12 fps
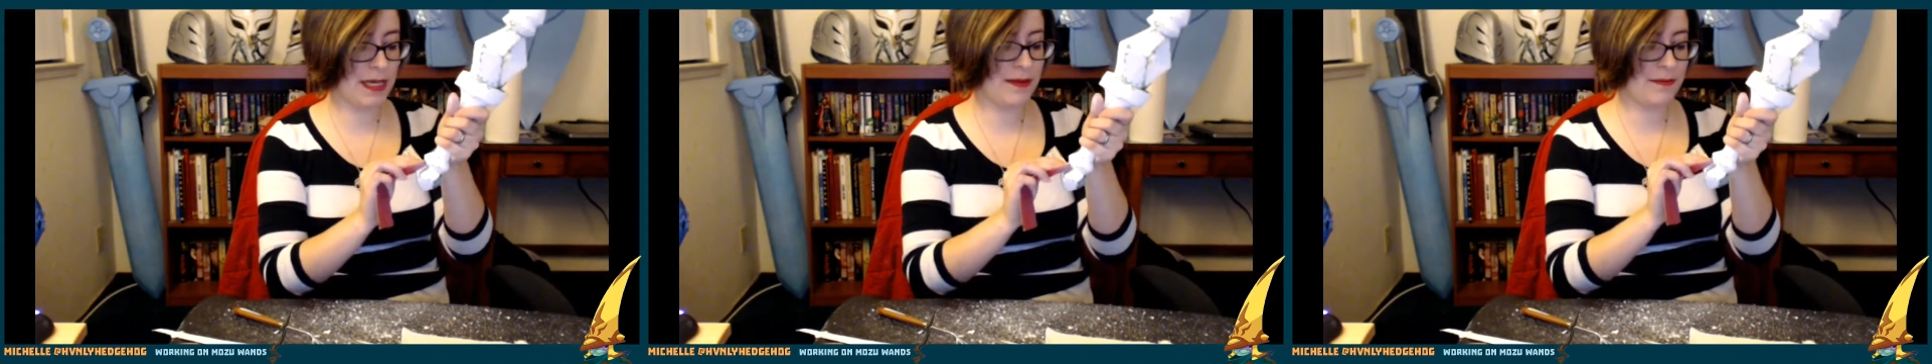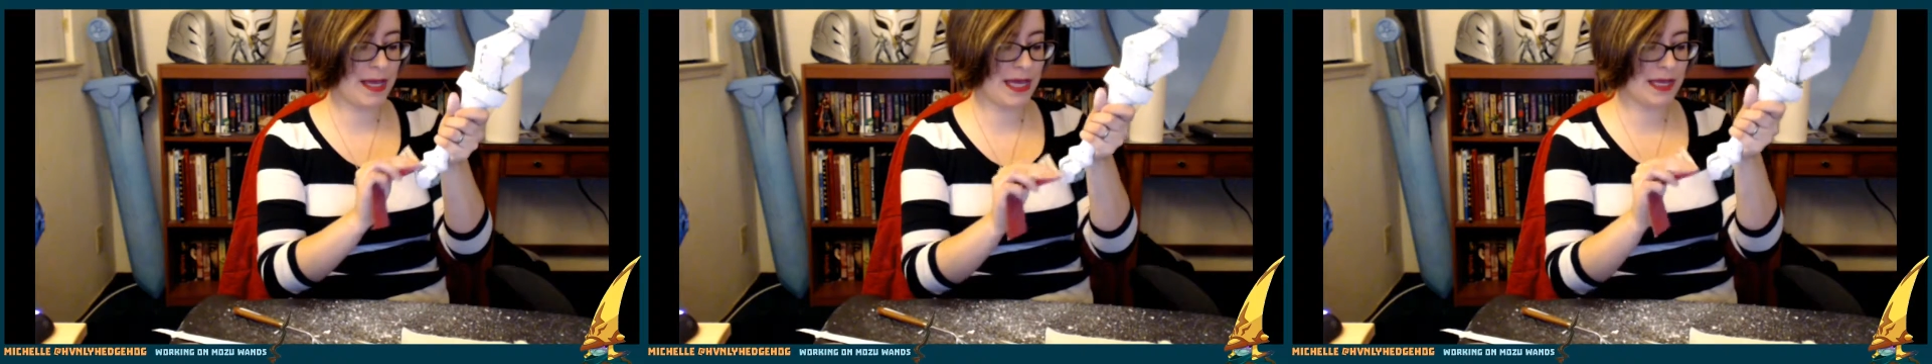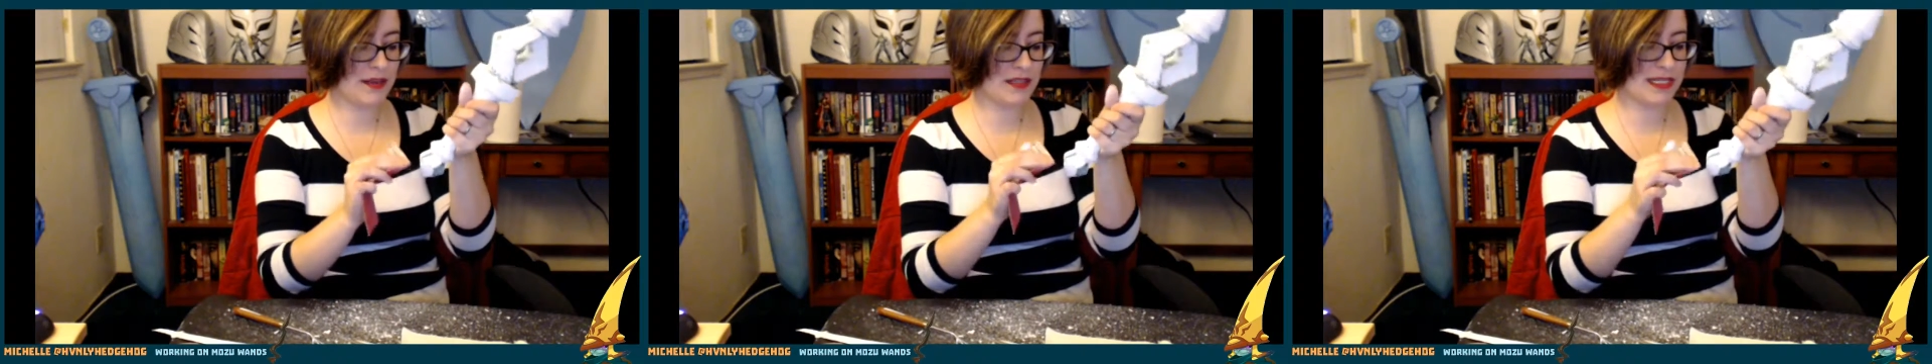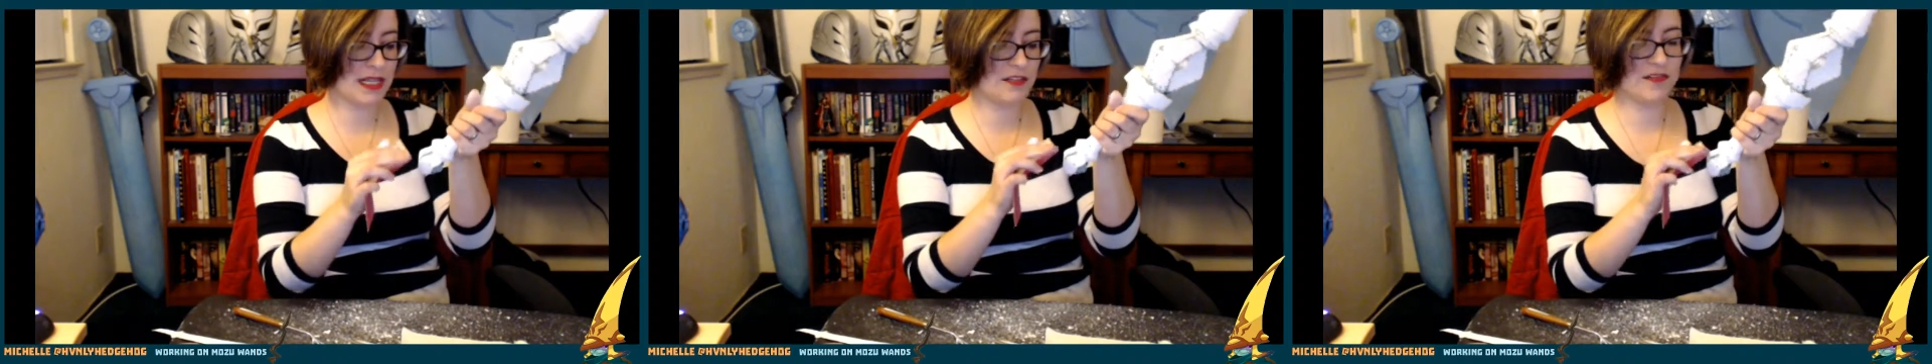making
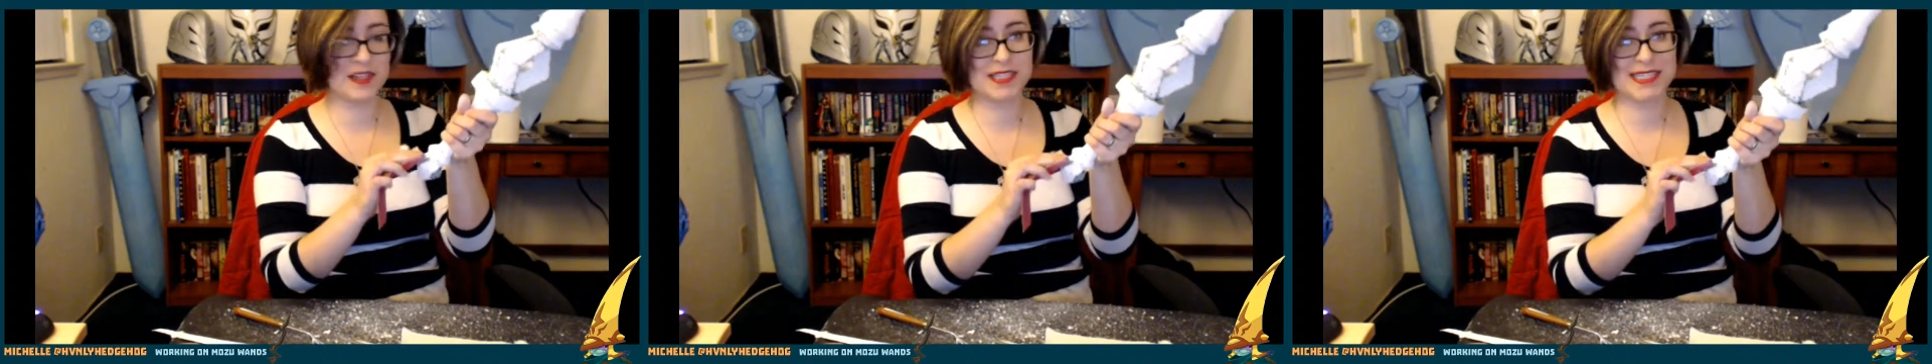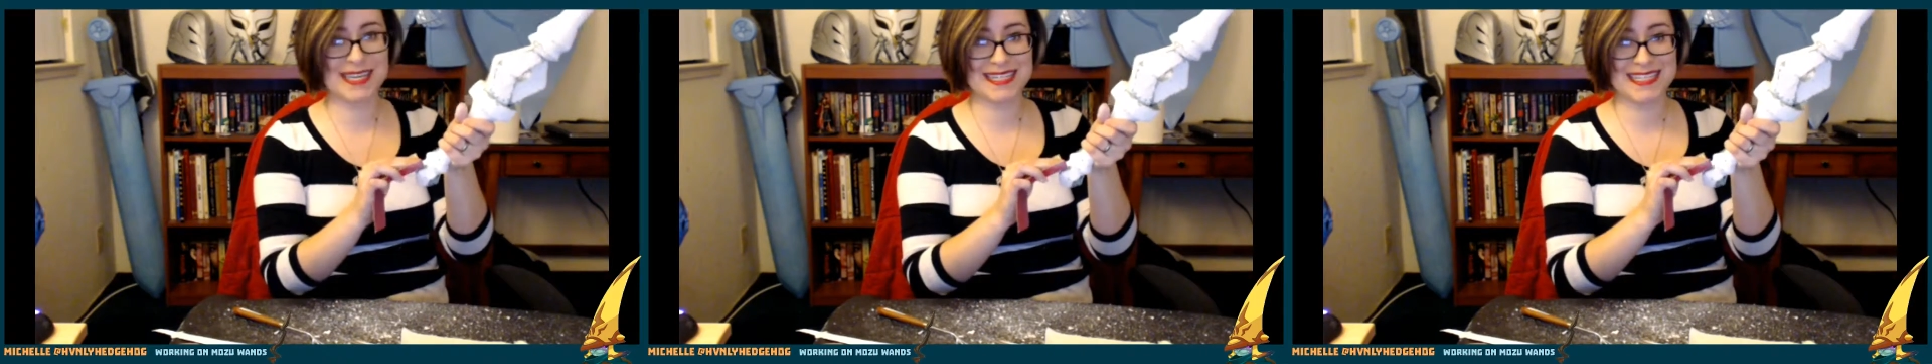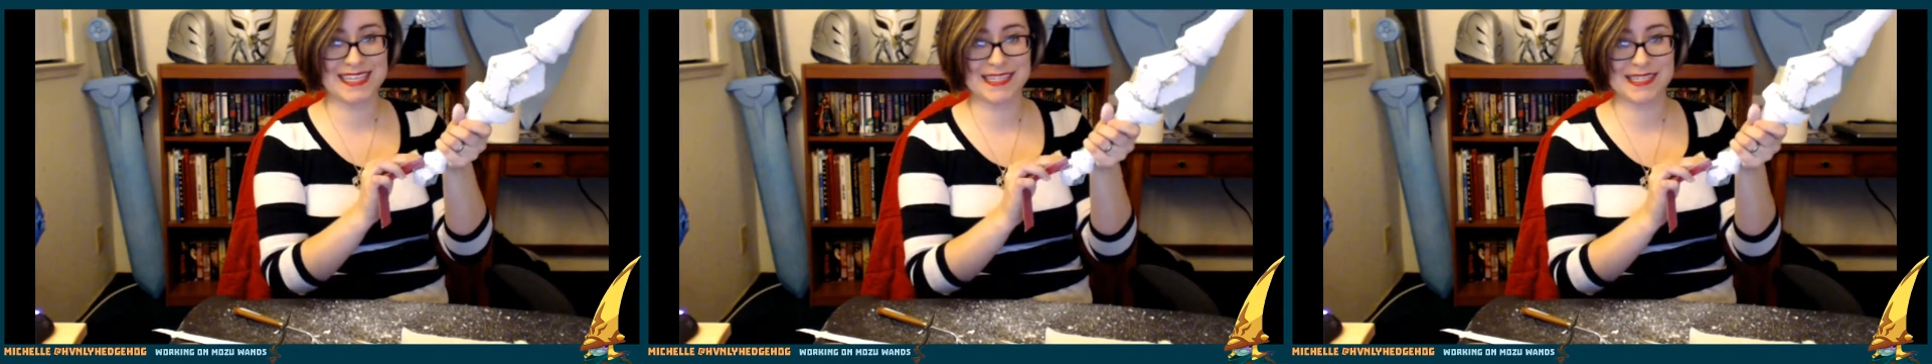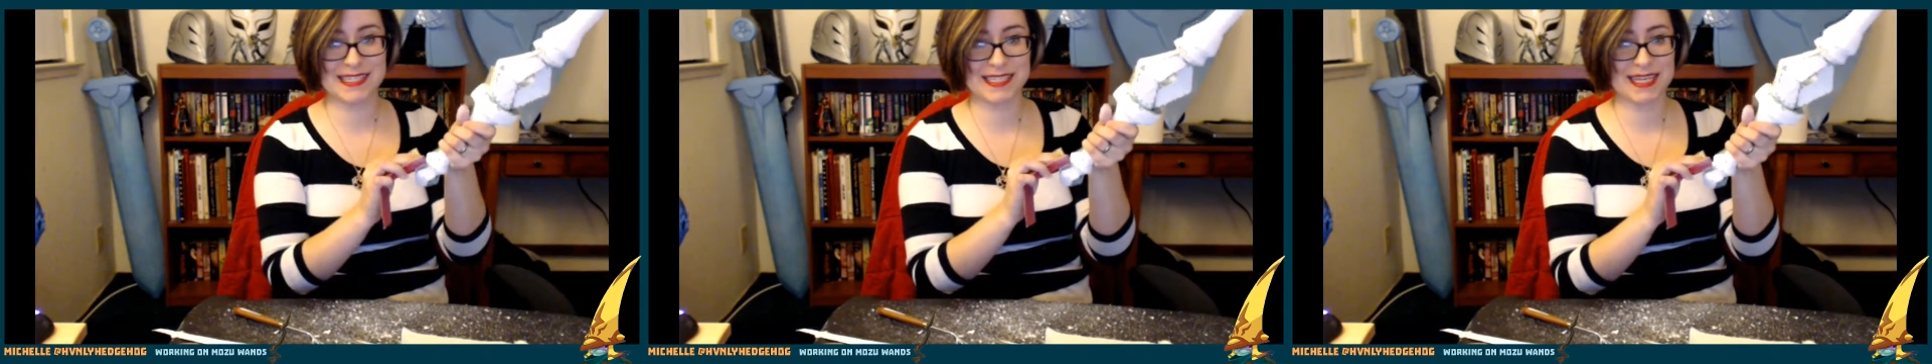yourself a sanding
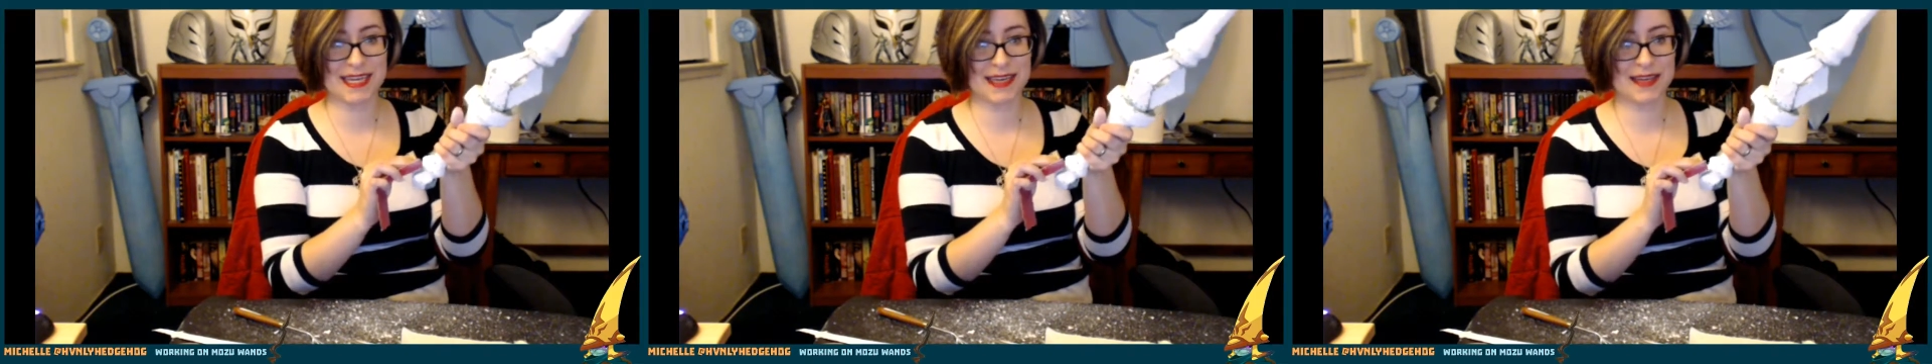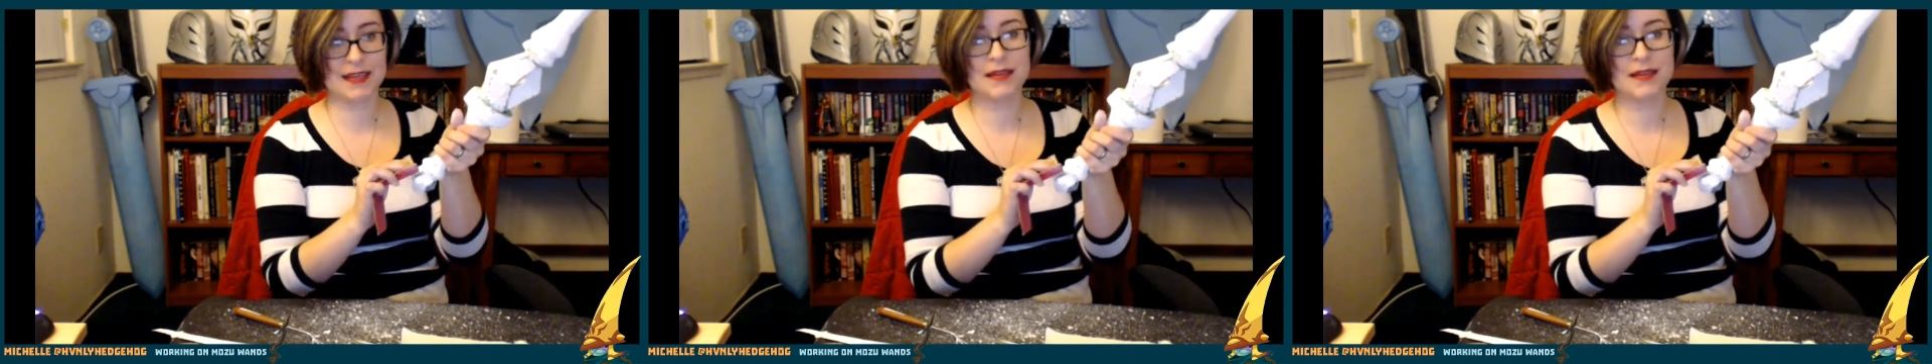stick.